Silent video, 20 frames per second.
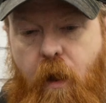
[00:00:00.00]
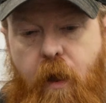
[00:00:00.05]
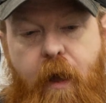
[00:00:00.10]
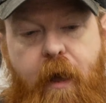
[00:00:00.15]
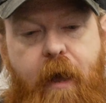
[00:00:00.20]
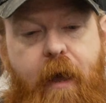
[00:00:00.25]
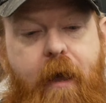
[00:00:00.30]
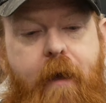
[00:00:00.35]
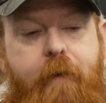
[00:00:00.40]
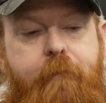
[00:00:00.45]

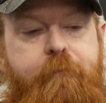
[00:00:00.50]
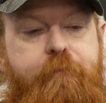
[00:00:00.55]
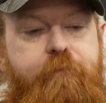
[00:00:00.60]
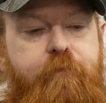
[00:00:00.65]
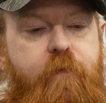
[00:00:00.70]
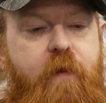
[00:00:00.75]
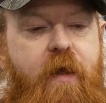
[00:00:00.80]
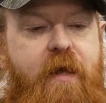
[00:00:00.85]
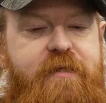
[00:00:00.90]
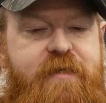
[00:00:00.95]

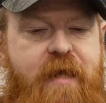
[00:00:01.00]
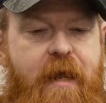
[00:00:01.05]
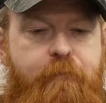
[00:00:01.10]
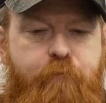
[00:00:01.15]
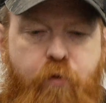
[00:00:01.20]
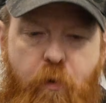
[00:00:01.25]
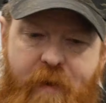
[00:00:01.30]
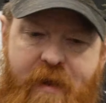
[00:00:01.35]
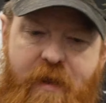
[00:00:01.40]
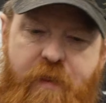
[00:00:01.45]
It's a
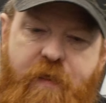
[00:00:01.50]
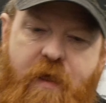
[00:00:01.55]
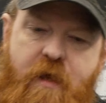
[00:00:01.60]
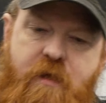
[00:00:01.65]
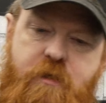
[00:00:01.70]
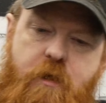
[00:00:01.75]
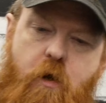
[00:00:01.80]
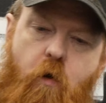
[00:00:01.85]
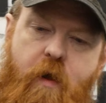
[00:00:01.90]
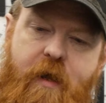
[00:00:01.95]

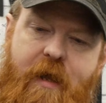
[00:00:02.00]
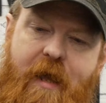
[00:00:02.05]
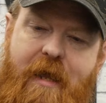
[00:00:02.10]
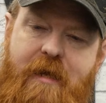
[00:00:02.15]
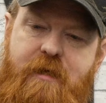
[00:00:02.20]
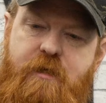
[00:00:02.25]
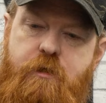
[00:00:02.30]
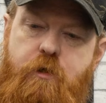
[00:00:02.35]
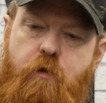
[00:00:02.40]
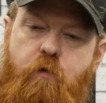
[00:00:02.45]
Prometheus going
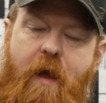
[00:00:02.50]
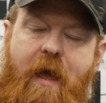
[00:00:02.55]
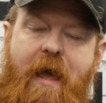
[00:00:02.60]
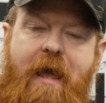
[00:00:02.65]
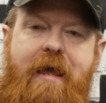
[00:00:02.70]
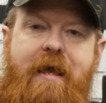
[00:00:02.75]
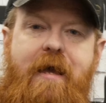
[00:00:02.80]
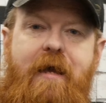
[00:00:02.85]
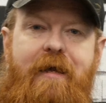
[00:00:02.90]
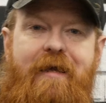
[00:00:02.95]
into
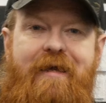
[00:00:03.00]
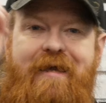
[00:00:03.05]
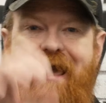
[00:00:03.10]
a